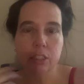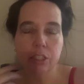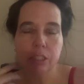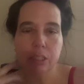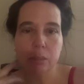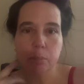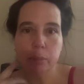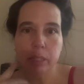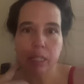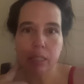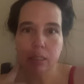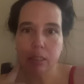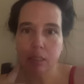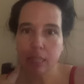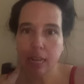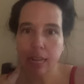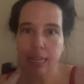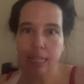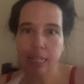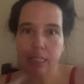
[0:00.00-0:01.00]
just because
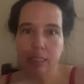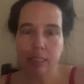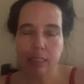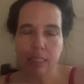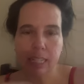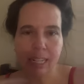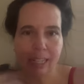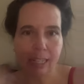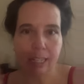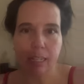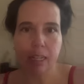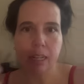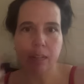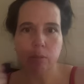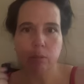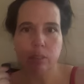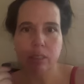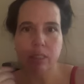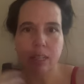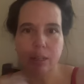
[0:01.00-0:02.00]
I guess they can't
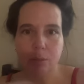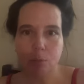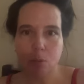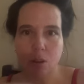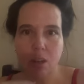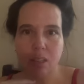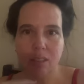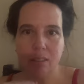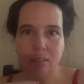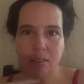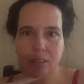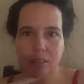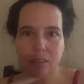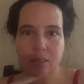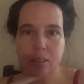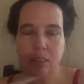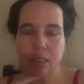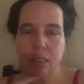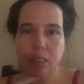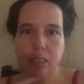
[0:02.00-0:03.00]
have what they want
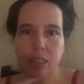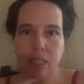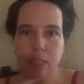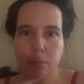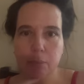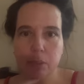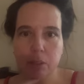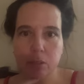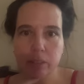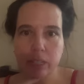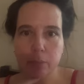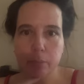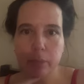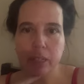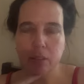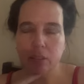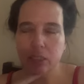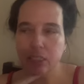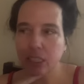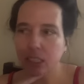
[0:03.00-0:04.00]
in the name of
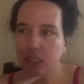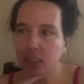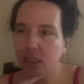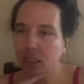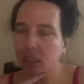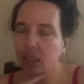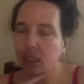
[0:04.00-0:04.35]
grandparenting,